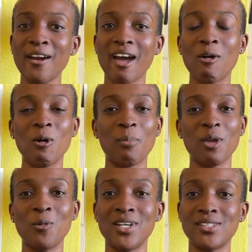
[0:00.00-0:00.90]
I hope
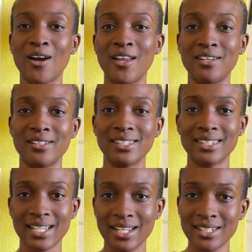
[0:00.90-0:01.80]
it was
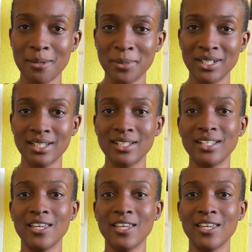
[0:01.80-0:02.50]
understandable.